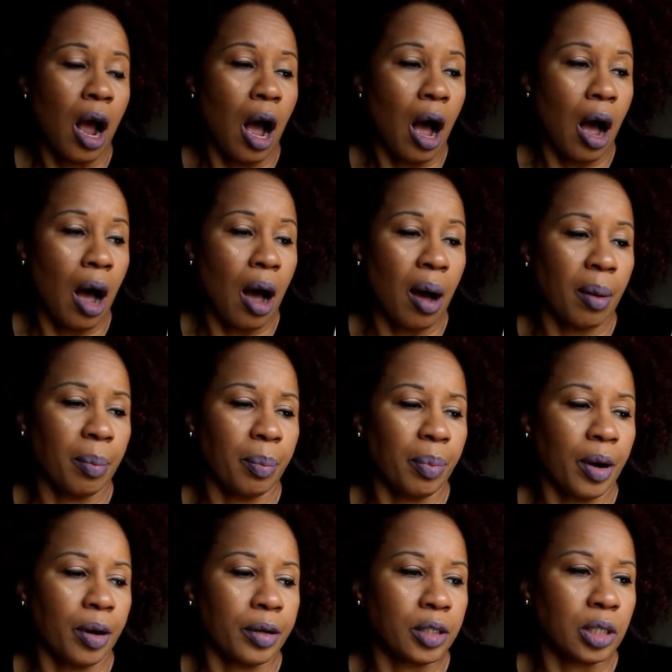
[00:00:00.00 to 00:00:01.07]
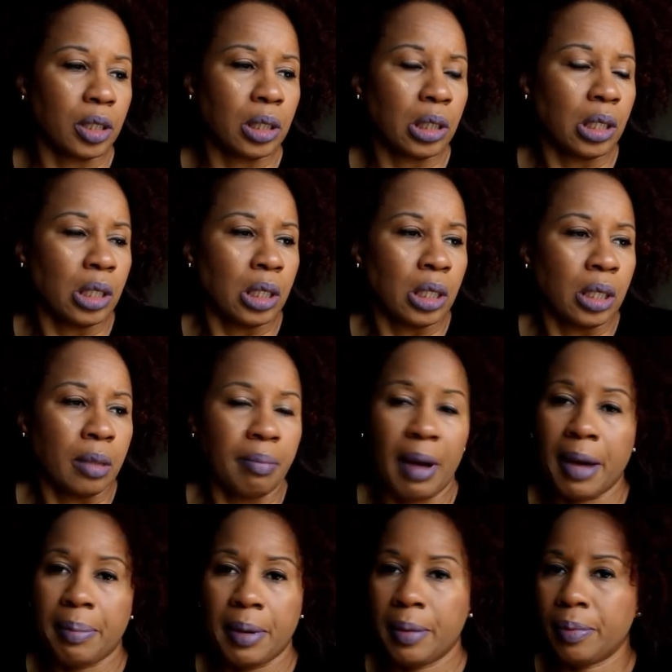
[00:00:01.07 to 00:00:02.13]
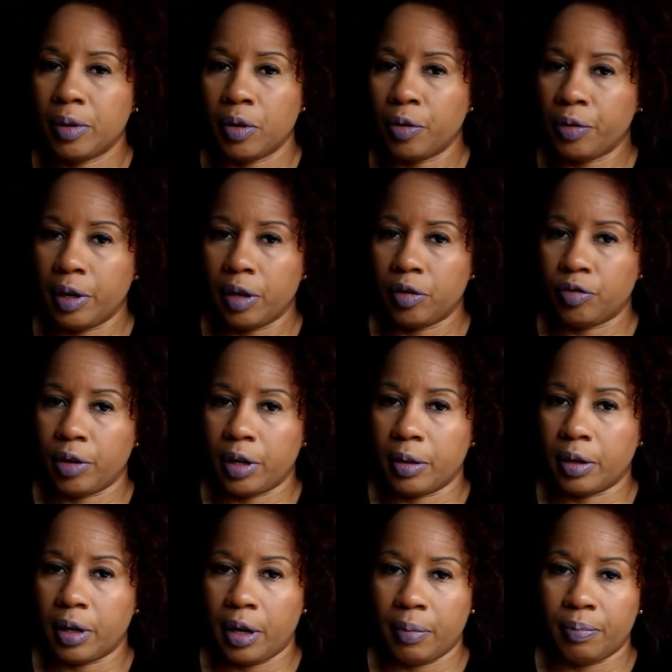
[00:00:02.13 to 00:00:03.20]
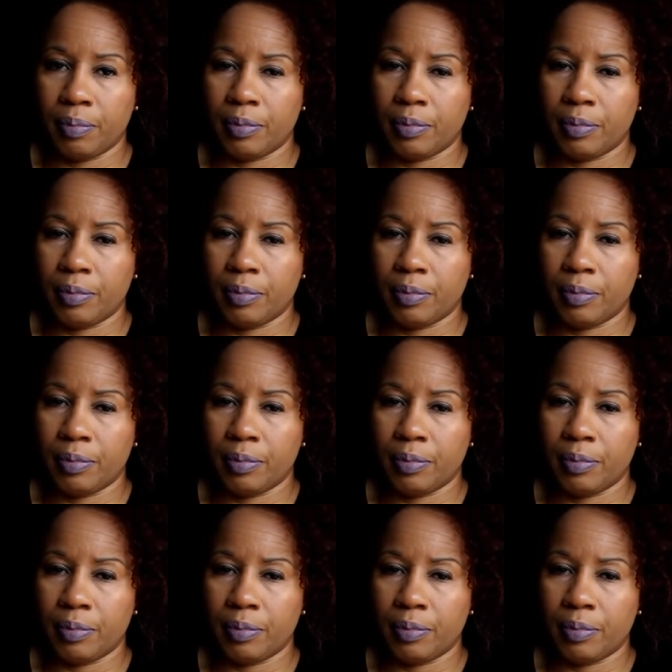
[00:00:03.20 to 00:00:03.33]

um, but my people don't really drink